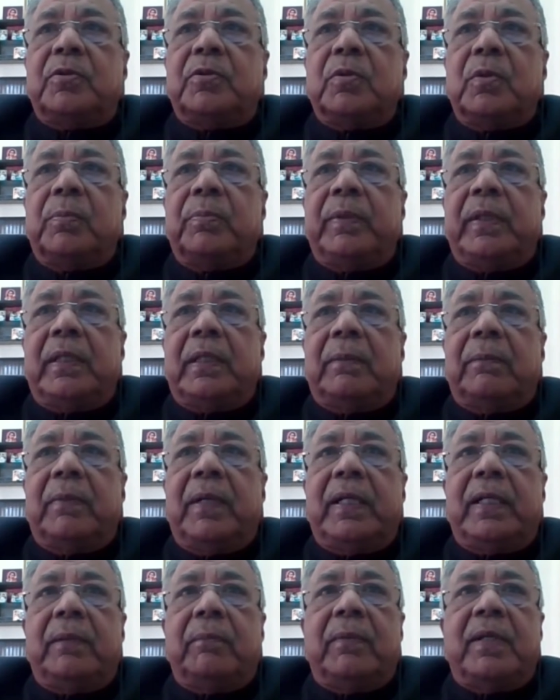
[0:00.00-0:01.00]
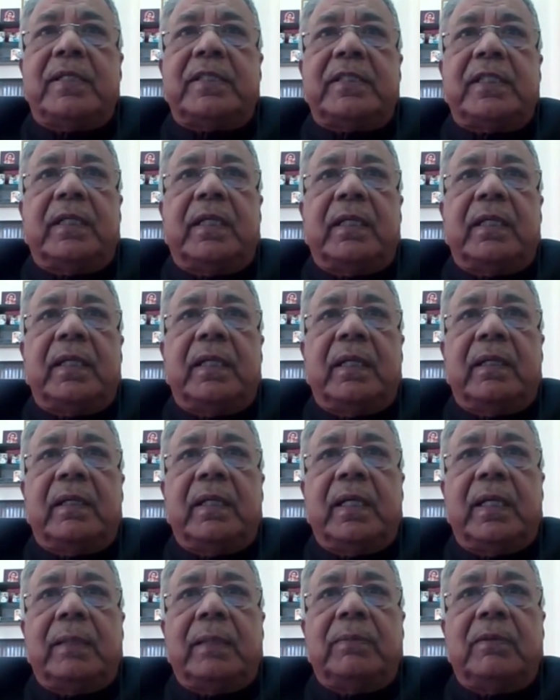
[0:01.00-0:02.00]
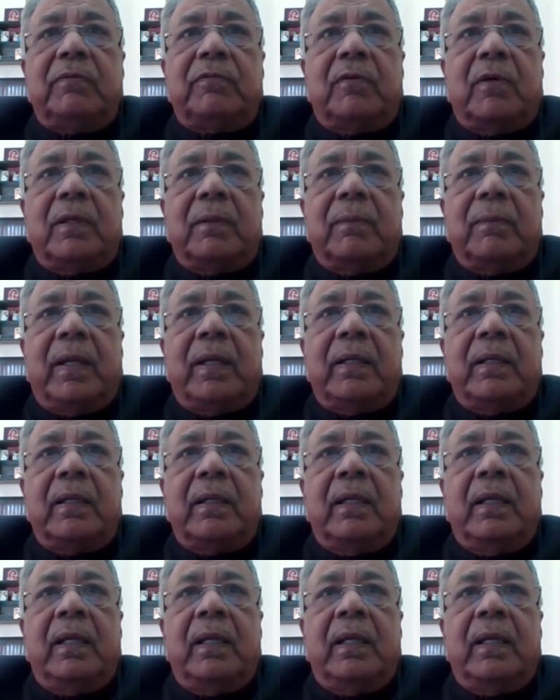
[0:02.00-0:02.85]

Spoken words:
should be in a machine readable format,